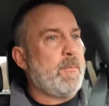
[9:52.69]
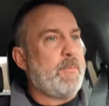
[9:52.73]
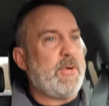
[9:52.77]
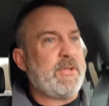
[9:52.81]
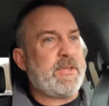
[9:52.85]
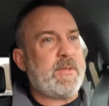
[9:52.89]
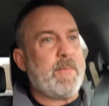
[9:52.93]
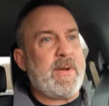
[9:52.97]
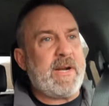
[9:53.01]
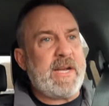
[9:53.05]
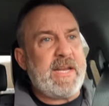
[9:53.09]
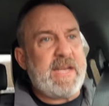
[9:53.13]

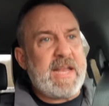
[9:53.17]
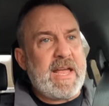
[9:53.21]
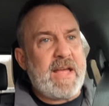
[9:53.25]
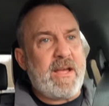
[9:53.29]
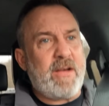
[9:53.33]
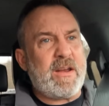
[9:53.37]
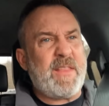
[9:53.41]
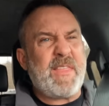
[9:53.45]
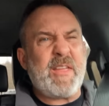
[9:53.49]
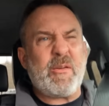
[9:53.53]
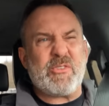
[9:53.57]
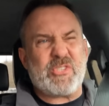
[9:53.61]
Put the money
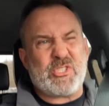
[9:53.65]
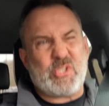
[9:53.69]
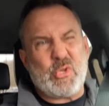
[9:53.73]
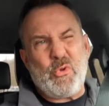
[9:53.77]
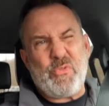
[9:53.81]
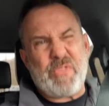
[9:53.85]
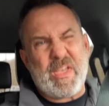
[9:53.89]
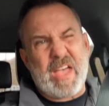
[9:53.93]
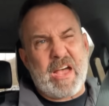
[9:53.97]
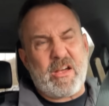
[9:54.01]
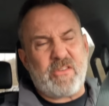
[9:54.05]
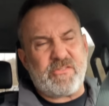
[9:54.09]
down. I think it was
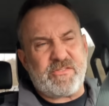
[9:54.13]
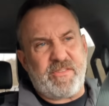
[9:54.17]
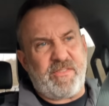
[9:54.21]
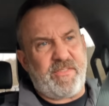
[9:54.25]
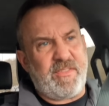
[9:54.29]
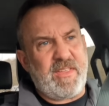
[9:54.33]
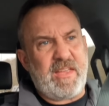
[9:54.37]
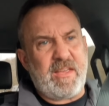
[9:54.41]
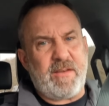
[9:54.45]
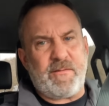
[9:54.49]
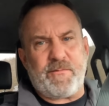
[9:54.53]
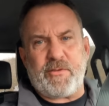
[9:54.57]

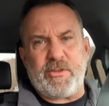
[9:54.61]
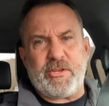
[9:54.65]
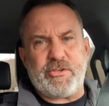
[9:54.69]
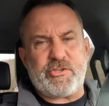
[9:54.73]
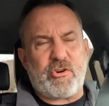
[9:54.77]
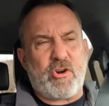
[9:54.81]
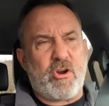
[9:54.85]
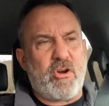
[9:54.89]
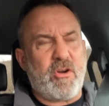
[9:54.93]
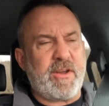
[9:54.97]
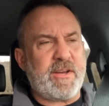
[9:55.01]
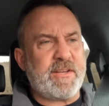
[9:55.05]
$2,000 then for the
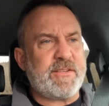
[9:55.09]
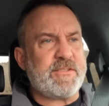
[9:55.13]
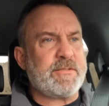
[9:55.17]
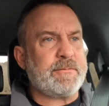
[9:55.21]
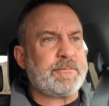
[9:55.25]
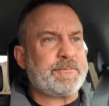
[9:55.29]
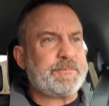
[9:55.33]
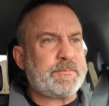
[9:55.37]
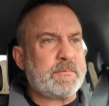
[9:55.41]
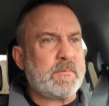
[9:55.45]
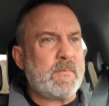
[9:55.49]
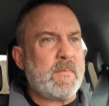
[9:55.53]
drawings,
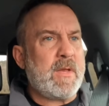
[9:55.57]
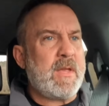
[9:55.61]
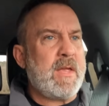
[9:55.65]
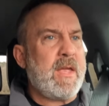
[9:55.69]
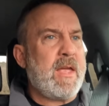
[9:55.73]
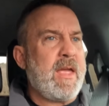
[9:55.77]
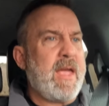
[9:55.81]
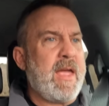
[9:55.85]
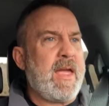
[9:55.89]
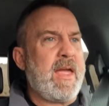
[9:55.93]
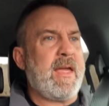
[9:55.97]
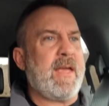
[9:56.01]

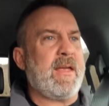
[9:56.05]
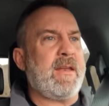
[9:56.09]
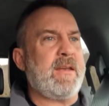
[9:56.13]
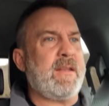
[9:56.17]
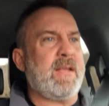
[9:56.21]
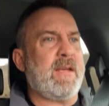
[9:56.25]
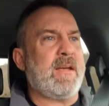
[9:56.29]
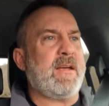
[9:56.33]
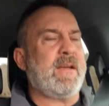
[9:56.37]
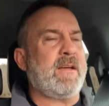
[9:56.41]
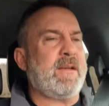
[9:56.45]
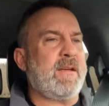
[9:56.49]

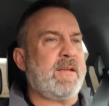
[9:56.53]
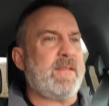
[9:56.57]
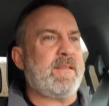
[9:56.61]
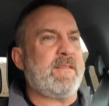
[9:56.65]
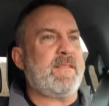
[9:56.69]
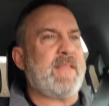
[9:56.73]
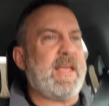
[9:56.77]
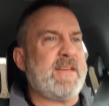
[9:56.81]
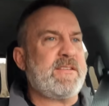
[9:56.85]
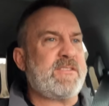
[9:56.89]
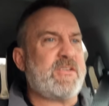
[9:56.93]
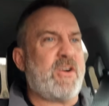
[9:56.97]
and
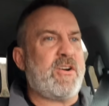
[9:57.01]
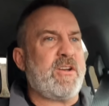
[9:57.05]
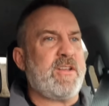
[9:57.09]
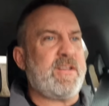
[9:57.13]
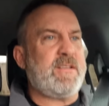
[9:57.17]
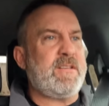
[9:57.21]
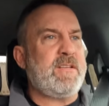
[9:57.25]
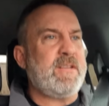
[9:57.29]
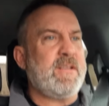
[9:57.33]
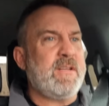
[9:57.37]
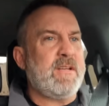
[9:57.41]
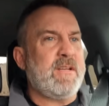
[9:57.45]
they
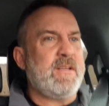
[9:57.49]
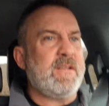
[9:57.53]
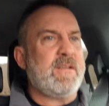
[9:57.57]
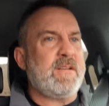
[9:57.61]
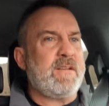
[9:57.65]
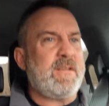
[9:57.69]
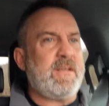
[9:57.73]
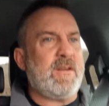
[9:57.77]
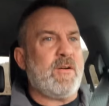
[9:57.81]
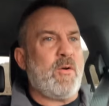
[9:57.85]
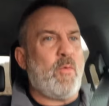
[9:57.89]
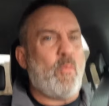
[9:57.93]
started
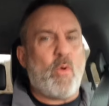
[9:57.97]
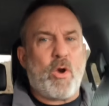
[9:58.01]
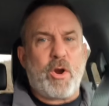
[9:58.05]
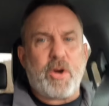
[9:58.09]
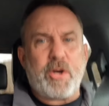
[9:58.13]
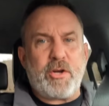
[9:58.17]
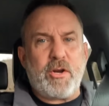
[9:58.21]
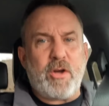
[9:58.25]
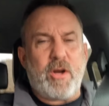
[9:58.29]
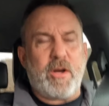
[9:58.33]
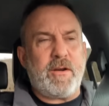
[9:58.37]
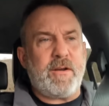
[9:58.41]
you know,
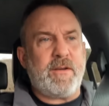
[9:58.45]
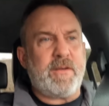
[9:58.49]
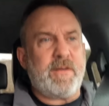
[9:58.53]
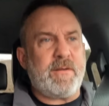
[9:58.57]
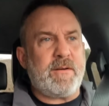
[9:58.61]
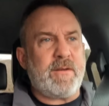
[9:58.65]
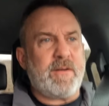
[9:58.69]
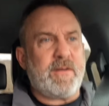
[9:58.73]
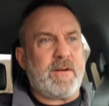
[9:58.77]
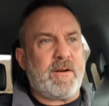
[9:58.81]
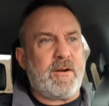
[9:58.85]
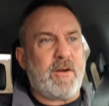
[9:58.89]
working
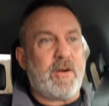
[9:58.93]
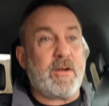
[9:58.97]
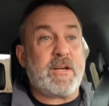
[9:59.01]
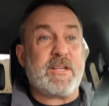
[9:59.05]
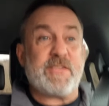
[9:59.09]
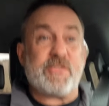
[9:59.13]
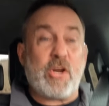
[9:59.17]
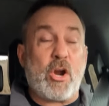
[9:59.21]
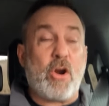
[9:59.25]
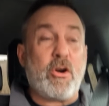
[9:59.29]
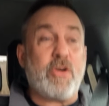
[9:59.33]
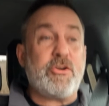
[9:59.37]
on her,
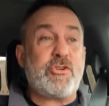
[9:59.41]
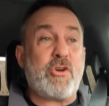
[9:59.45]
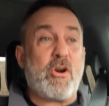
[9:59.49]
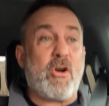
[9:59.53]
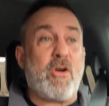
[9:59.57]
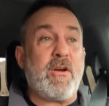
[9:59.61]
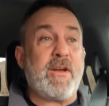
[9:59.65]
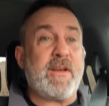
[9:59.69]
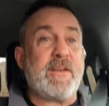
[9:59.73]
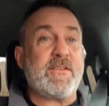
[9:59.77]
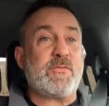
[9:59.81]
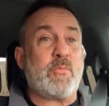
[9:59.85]
because her
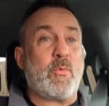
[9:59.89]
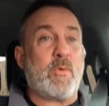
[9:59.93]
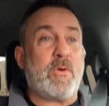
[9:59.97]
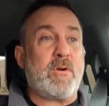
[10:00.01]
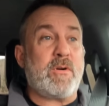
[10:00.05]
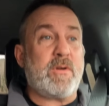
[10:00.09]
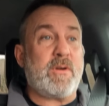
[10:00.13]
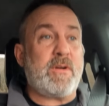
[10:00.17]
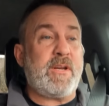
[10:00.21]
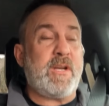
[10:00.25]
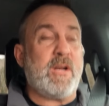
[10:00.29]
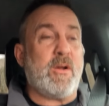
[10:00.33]
drawings
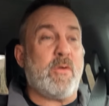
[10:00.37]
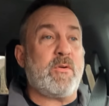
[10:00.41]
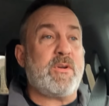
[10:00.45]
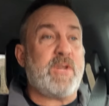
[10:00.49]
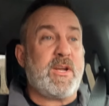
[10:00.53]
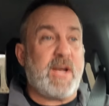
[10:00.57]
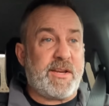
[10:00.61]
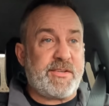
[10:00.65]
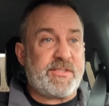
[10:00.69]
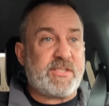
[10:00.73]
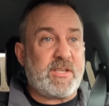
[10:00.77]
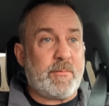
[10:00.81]
were, you know,
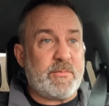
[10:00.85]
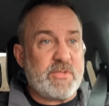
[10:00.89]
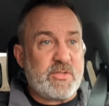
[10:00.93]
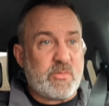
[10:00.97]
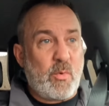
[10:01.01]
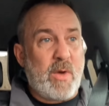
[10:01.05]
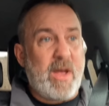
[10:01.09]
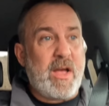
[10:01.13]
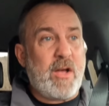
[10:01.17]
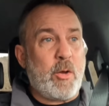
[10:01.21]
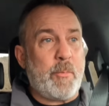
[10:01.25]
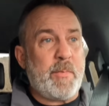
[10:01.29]
custom
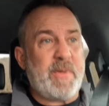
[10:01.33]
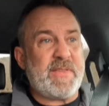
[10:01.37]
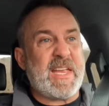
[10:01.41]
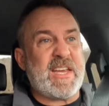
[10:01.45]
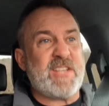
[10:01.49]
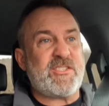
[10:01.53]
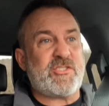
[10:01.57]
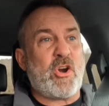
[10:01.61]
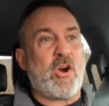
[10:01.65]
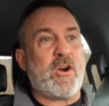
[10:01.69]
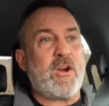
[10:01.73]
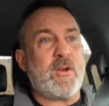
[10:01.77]
as well, but
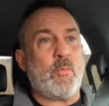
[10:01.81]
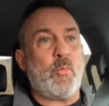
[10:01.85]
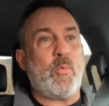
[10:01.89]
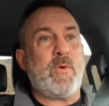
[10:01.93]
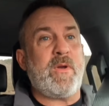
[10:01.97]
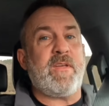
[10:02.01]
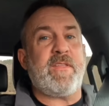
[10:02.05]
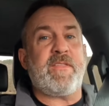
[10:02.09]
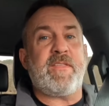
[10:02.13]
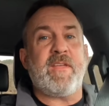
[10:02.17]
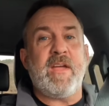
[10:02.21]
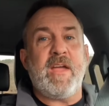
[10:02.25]
they started
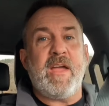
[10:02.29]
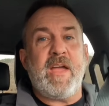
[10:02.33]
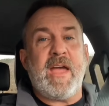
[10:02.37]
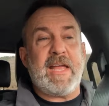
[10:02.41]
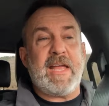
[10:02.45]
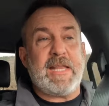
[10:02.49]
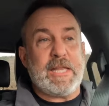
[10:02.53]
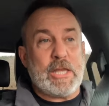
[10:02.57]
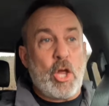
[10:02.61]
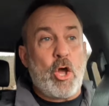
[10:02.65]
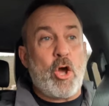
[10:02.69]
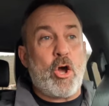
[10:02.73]
with
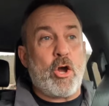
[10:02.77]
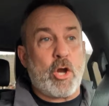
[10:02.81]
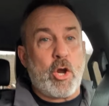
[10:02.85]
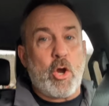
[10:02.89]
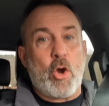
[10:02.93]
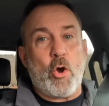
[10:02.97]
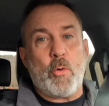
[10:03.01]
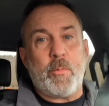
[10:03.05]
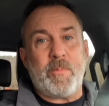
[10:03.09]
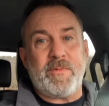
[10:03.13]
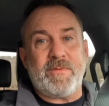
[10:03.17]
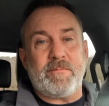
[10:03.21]
a log
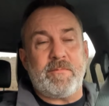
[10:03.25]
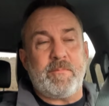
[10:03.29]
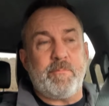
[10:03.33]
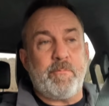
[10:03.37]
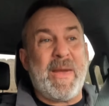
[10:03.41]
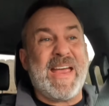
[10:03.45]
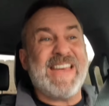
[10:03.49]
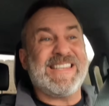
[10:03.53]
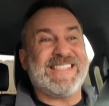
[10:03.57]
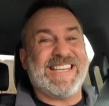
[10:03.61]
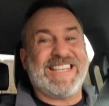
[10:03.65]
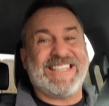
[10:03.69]

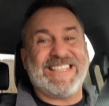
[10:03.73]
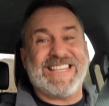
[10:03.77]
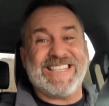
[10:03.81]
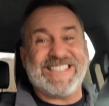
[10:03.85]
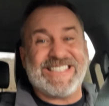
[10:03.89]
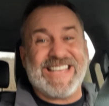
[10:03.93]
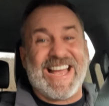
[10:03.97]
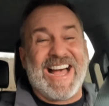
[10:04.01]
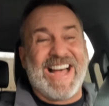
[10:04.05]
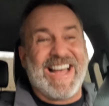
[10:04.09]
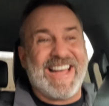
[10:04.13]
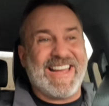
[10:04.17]
home basic
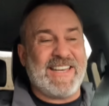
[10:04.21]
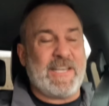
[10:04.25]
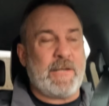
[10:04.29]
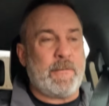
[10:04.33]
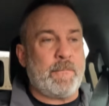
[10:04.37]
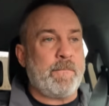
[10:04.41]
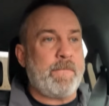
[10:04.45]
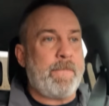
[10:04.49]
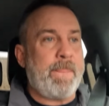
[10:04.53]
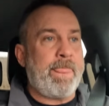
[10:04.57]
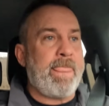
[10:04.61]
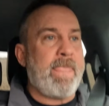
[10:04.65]
design.